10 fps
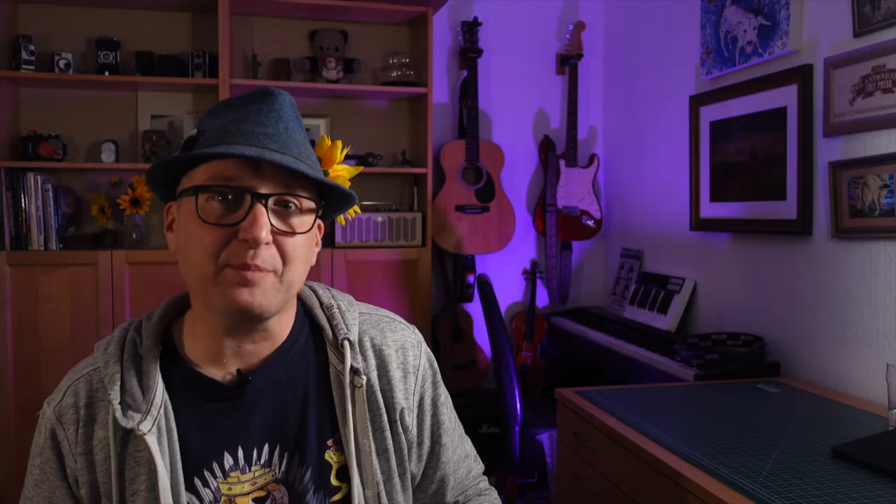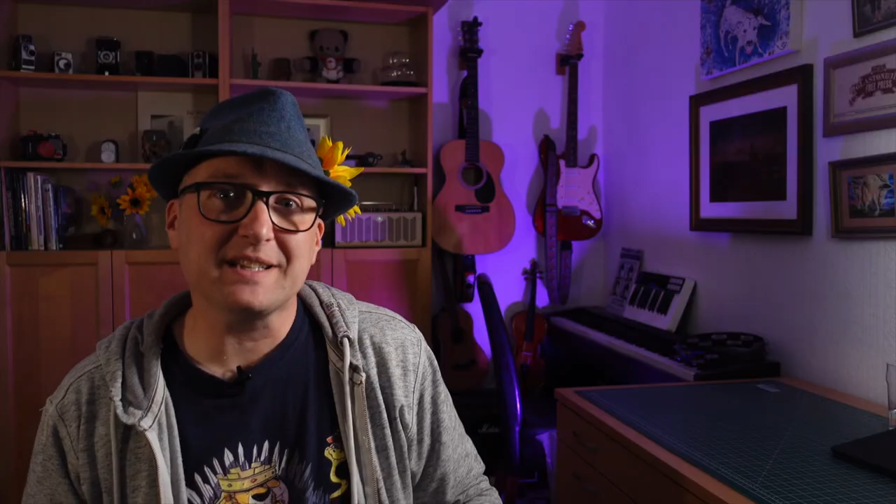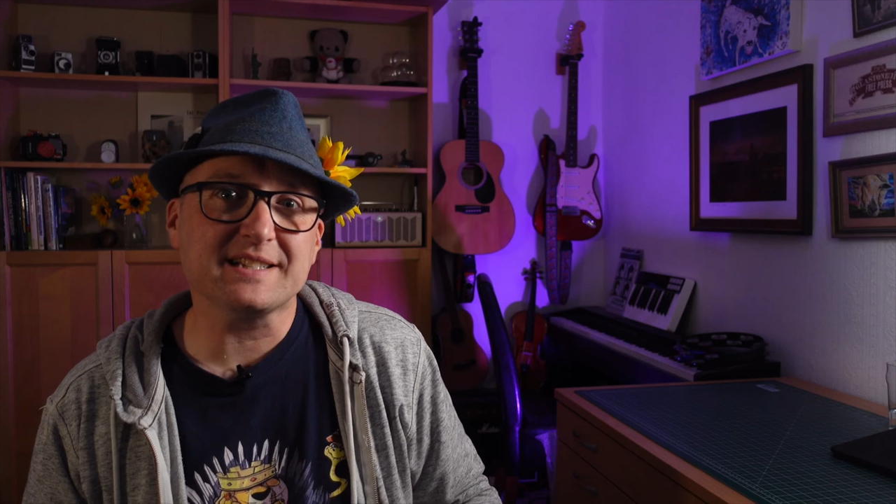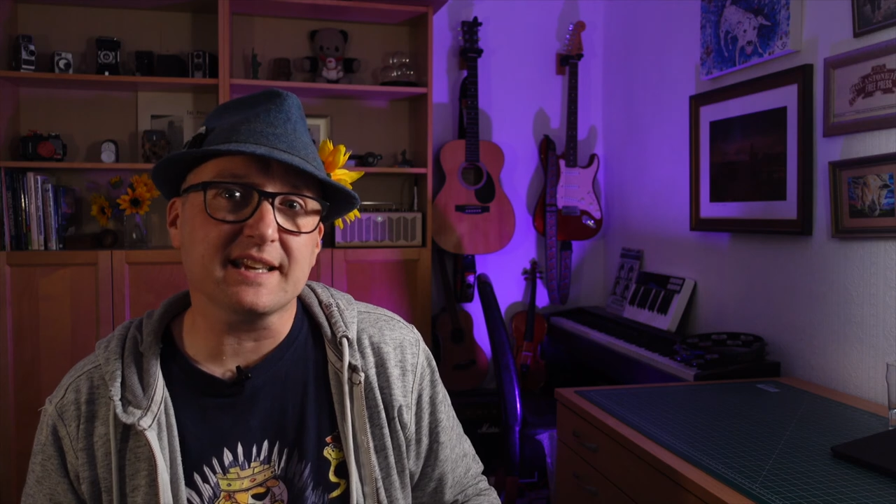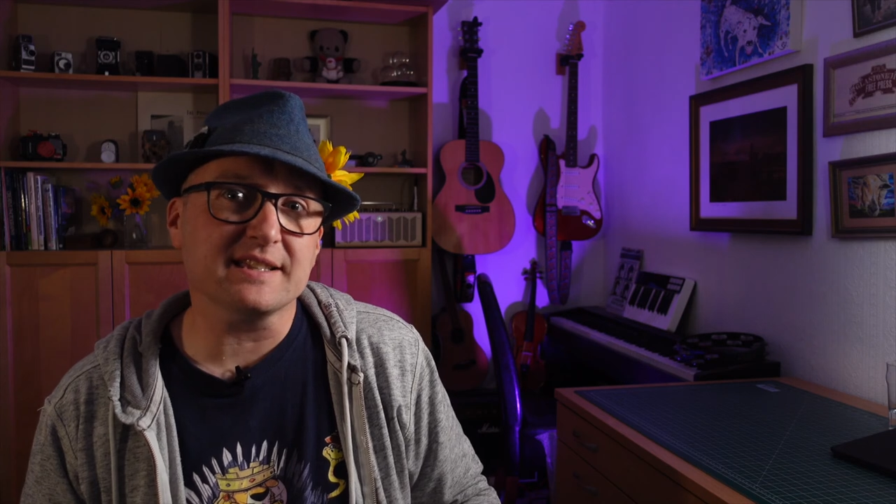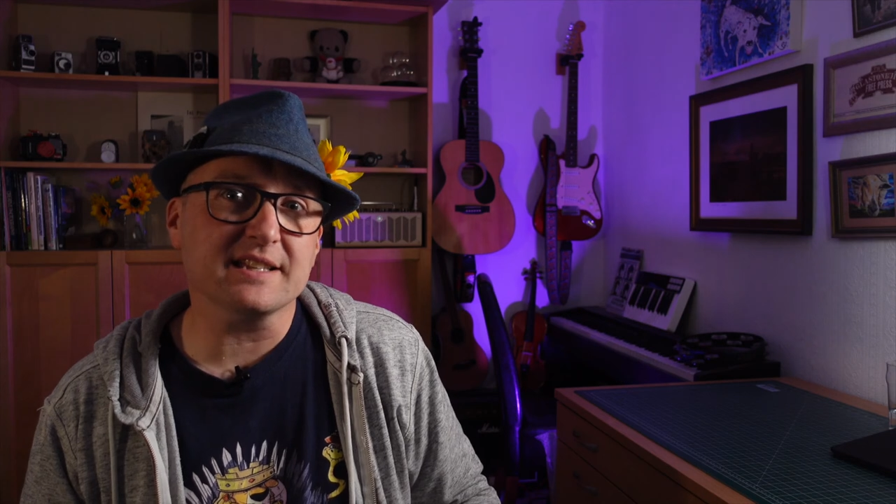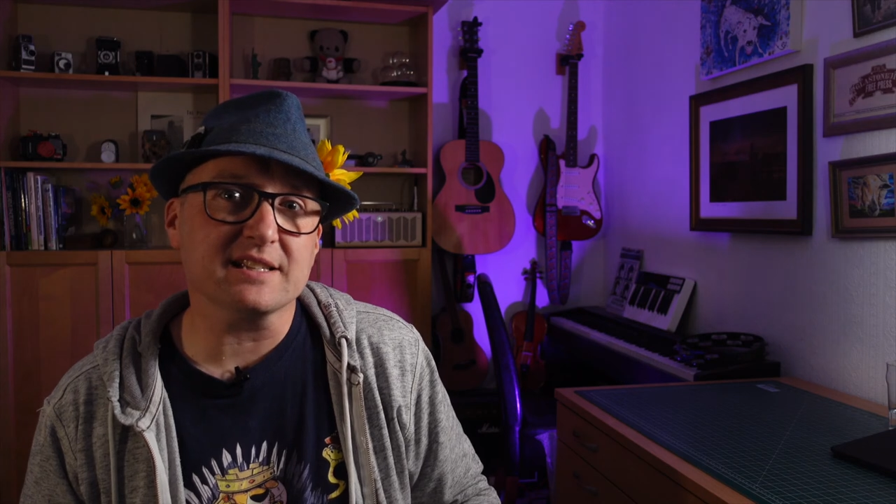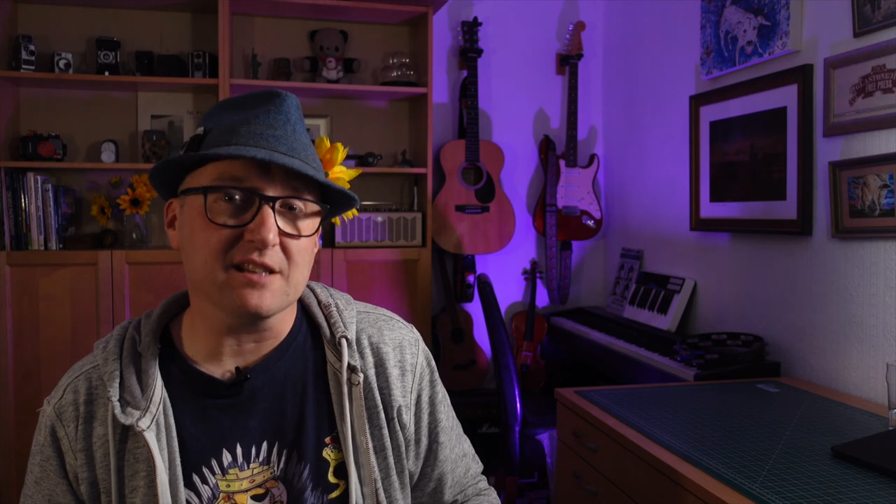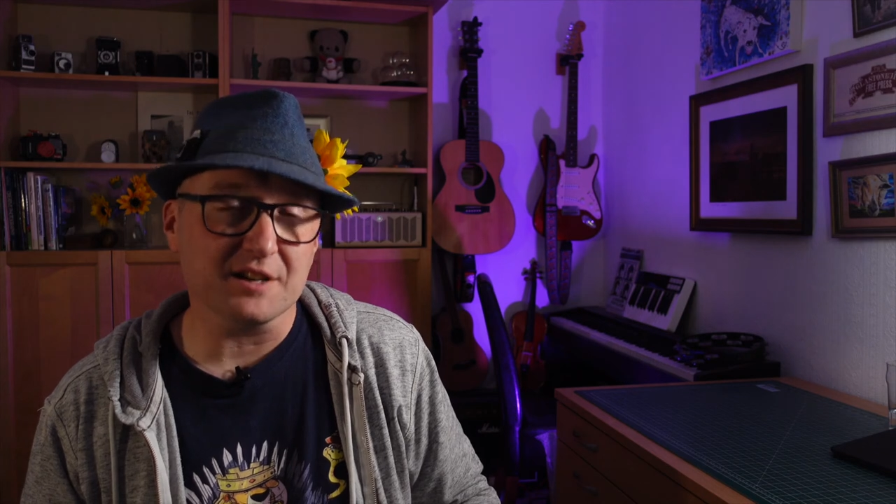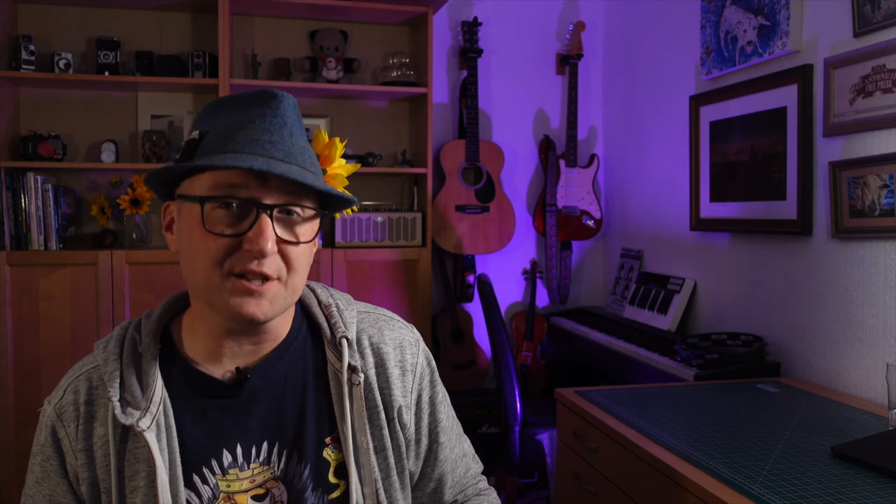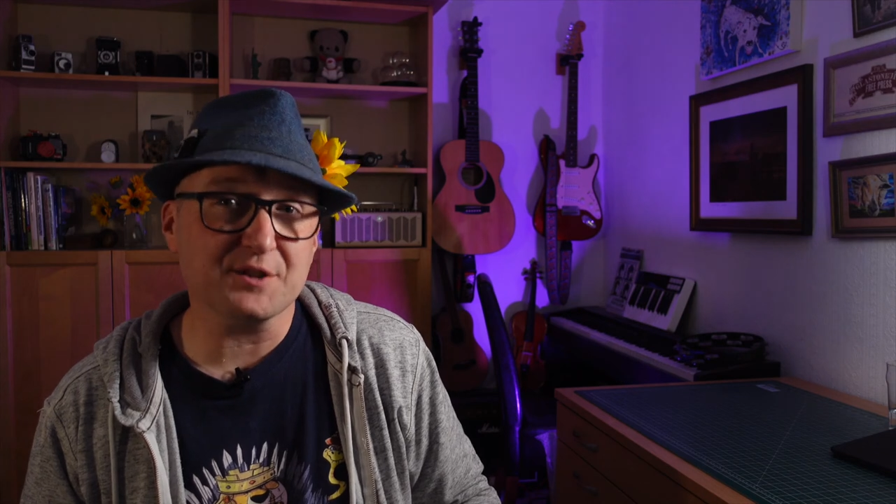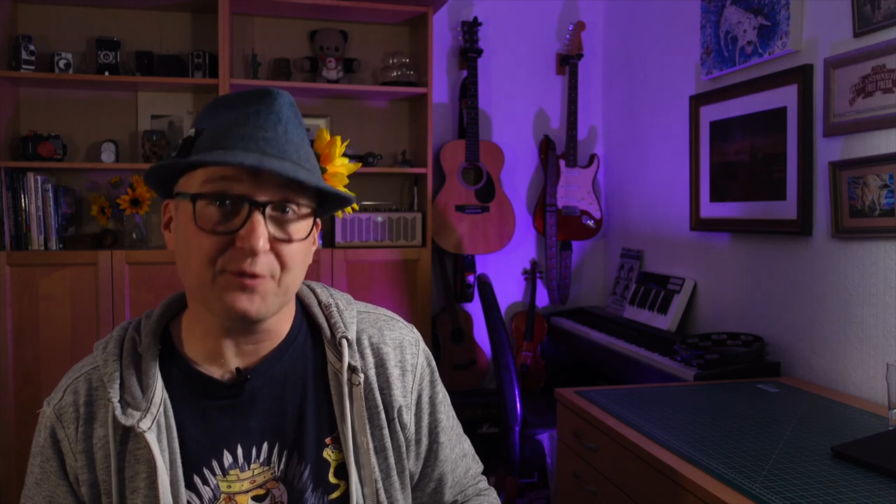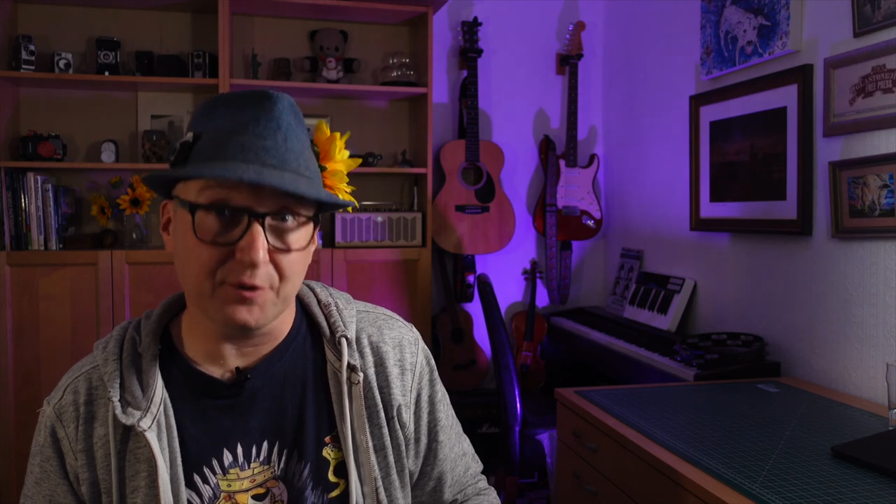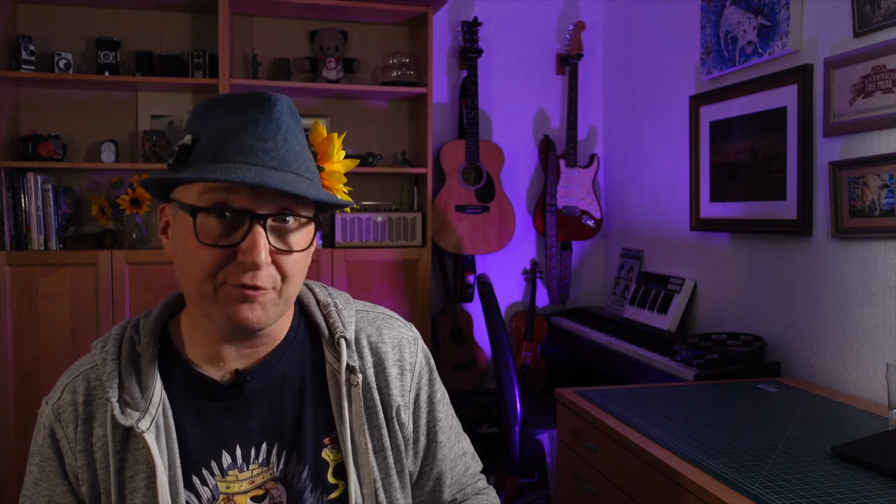been sent these lights for